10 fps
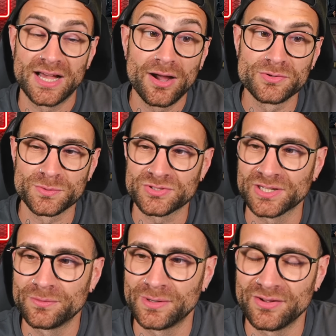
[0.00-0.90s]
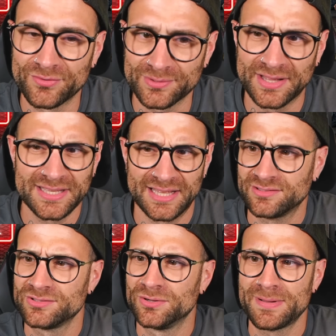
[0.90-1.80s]
was watching it with were like, yeah,
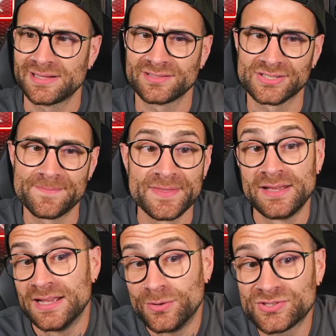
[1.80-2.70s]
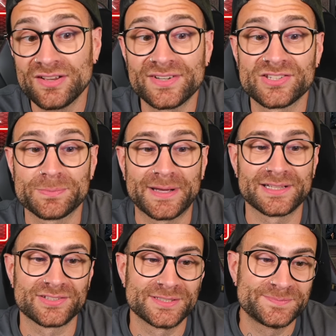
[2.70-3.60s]
it's not a penalty. It was given as a penalty.